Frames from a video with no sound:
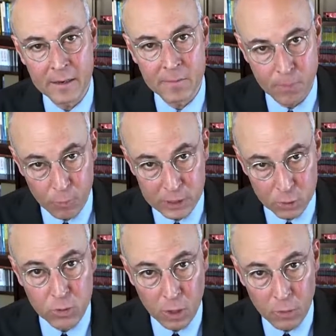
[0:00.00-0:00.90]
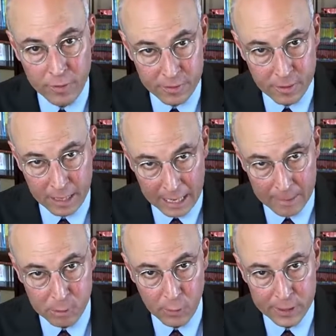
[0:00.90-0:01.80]
but we do know that the
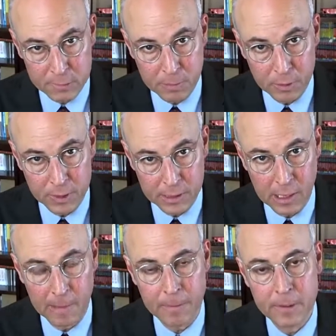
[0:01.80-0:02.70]
amyloid is building up.